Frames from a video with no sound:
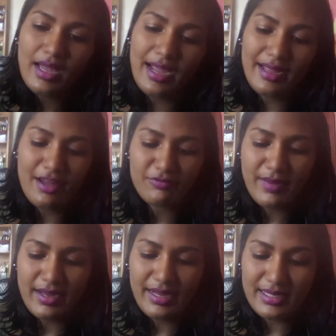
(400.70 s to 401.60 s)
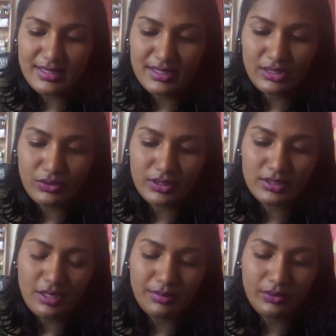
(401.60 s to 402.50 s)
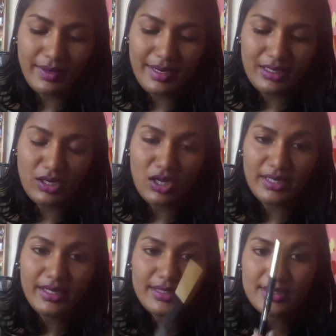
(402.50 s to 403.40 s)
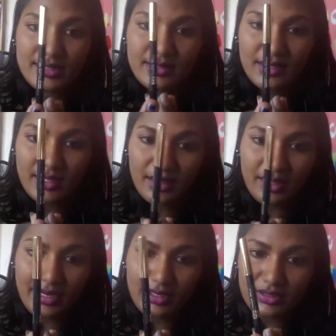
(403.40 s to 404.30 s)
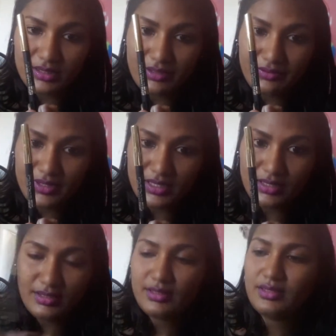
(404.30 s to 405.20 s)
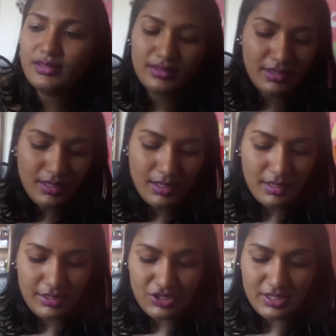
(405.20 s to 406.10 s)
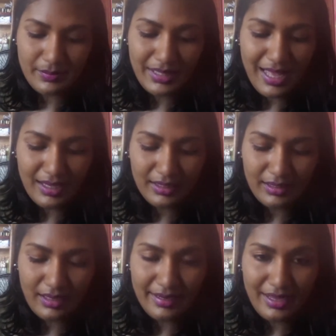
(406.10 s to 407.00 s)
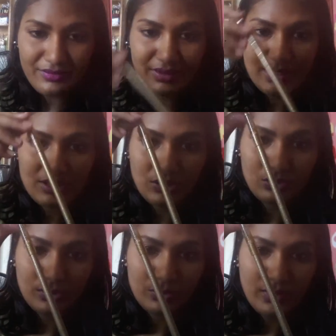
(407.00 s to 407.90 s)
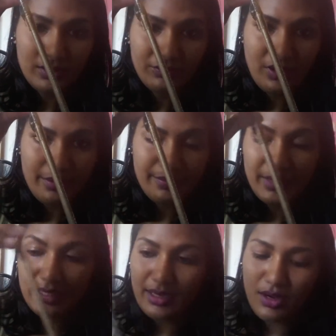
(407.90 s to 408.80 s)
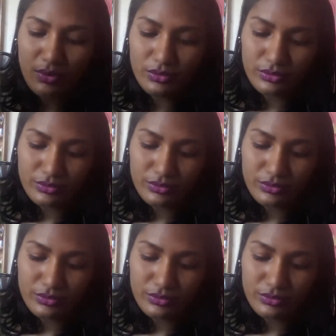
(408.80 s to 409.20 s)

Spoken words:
I have my Estee Lauder Double Wear in Onyx that I got gifted. It's just a black. I have this gold one from Me Now.